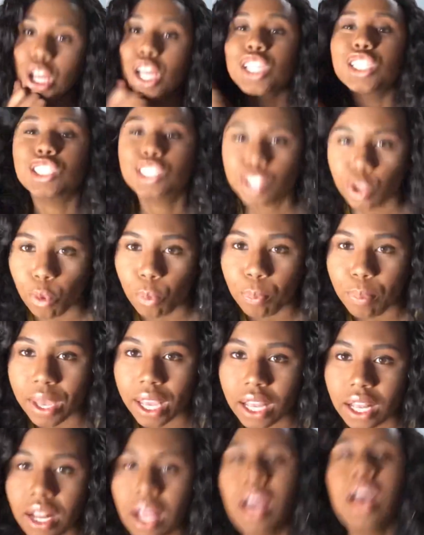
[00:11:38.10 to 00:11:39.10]

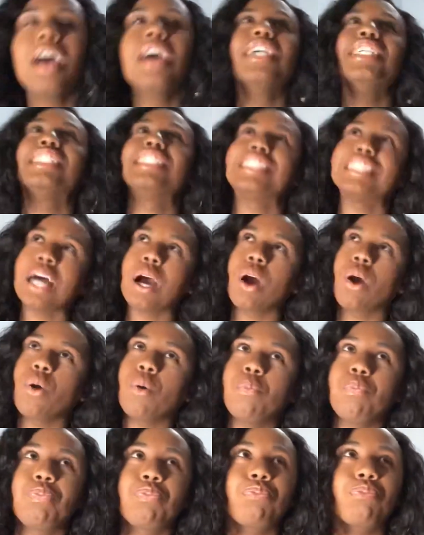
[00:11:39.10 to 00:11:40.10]
Stupid.
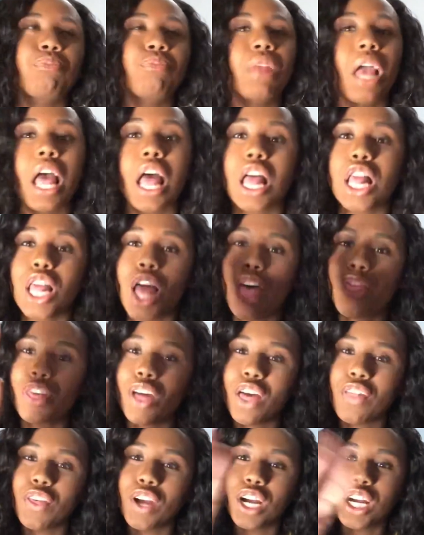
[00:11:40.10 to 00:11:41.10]
So
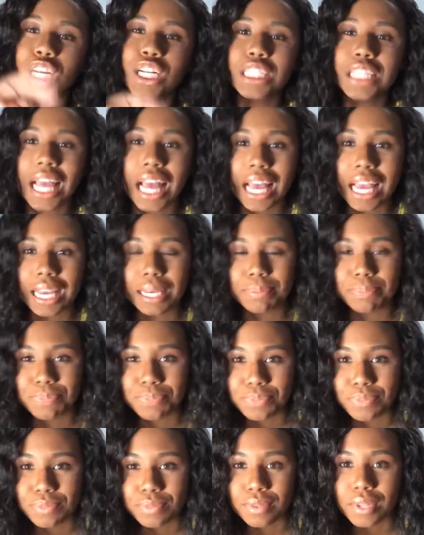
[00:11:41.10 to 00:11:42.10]
the third time,
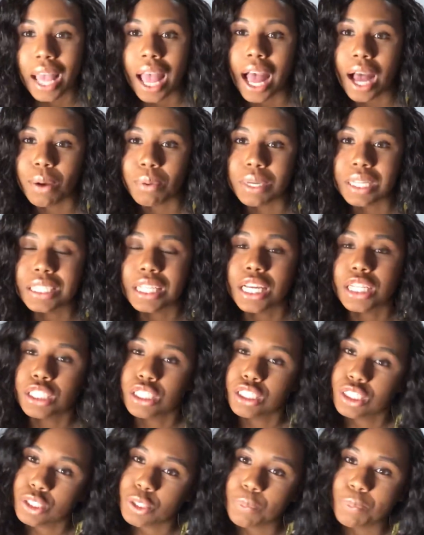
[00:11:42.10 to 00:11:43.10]
I was a
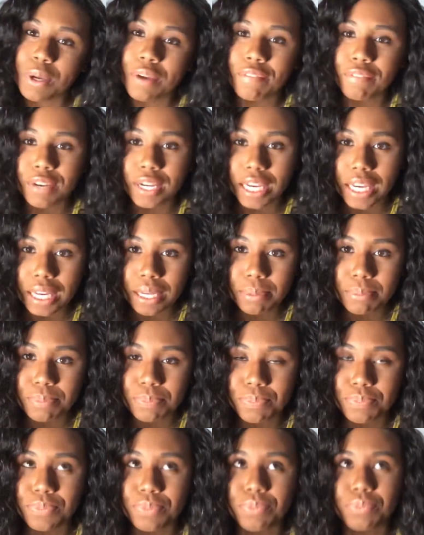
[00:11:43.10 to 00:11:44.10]
stupid for him.
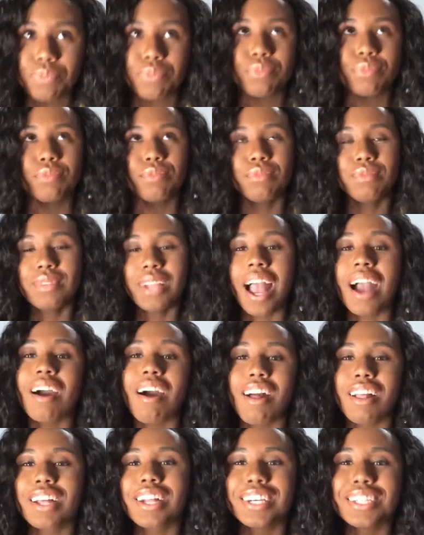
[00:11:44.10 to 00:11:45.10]
I
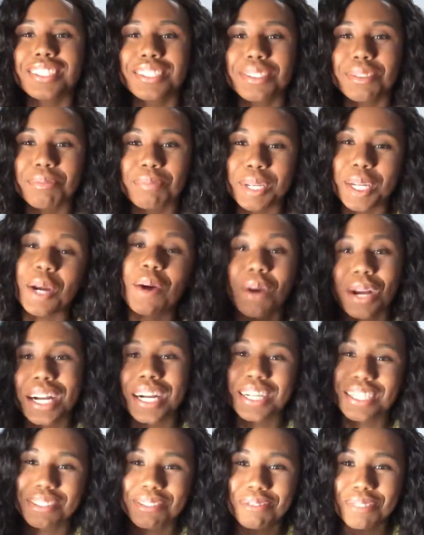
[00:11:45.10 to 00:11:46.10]
call it a stupid or a
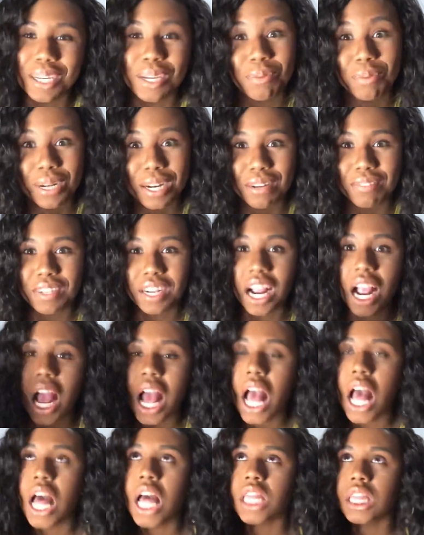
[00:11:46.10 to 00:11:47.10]
goofy, whatever.
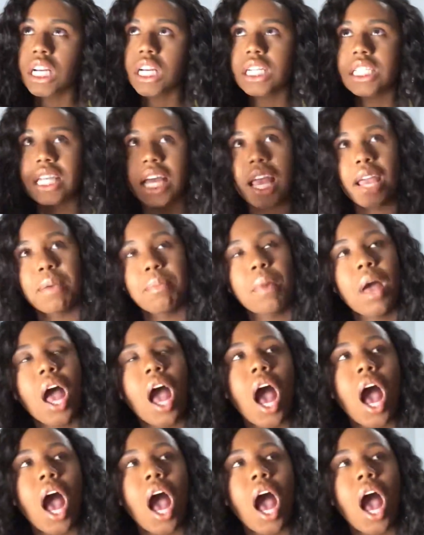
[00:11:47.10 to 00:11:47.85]
Third time.